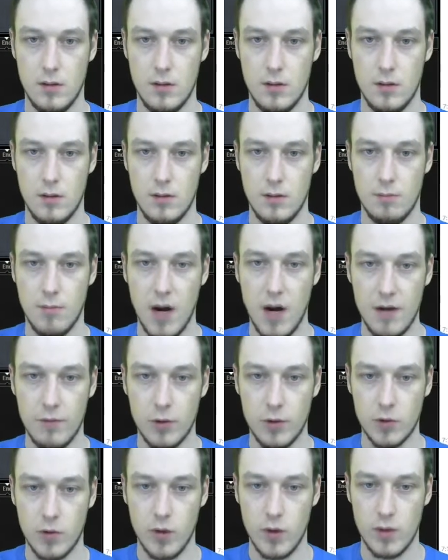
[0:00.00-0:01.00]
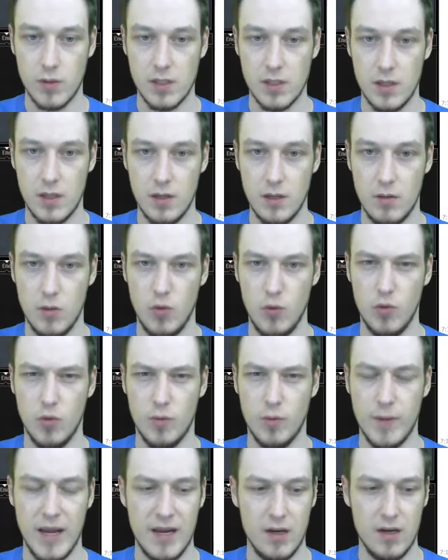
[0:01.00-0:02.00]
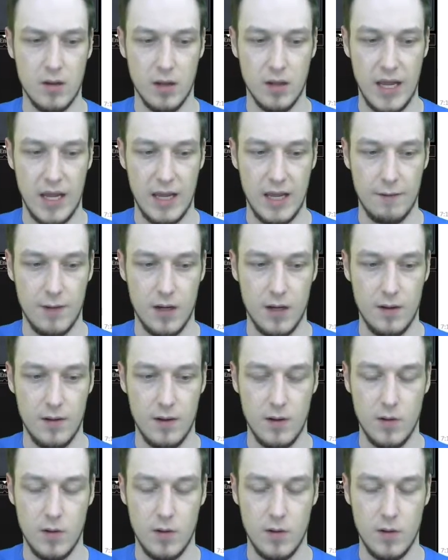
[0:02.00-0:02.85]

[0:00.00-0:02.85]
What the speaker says: Might of Old Krosa, ooh, Pendlehaven.